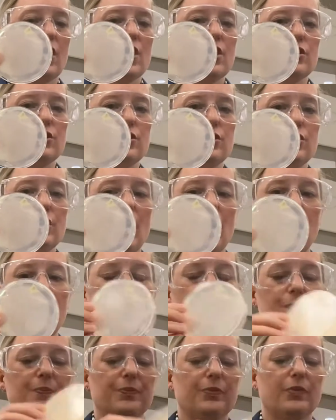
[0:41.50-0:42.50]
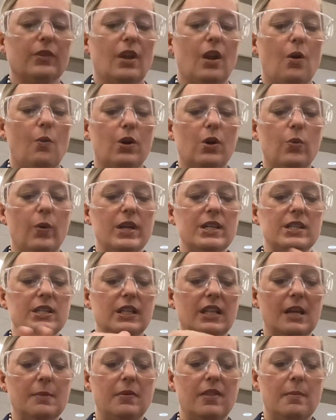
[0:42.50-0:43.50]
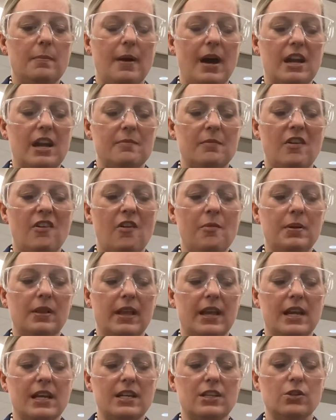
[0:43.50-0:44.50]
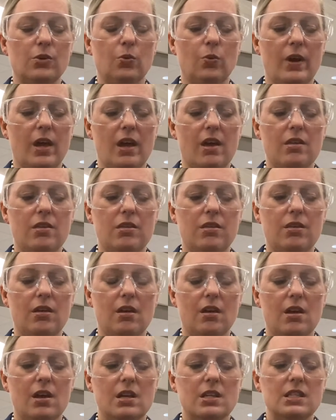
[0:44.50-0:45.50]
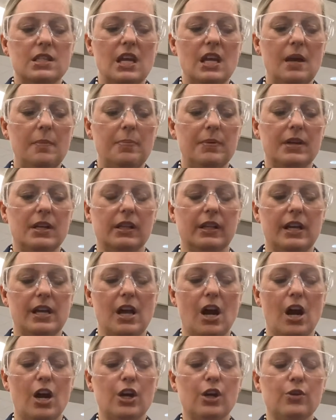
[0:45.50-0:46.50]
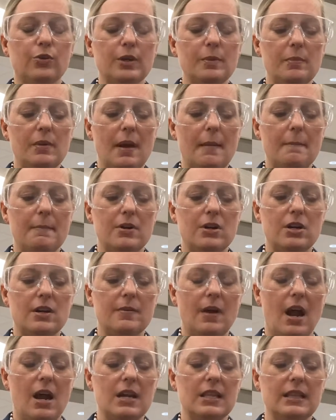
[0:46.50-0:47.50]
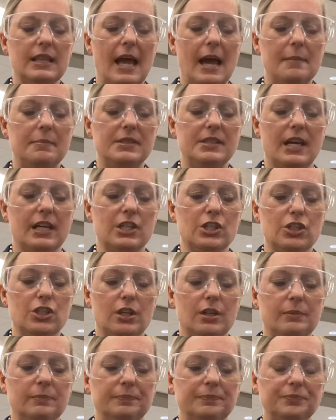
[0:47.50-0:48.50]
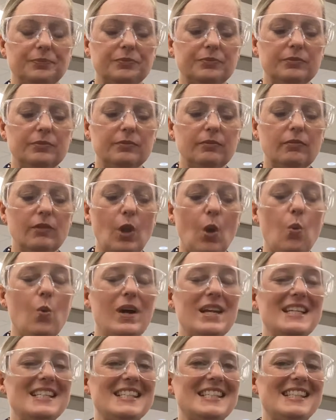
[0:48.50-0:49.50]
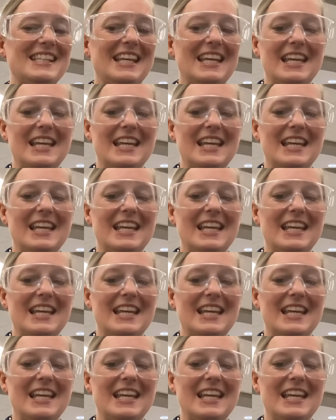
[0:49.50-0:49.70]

So we're going to label the bottom of our plate with typically our group number, our lab section, what is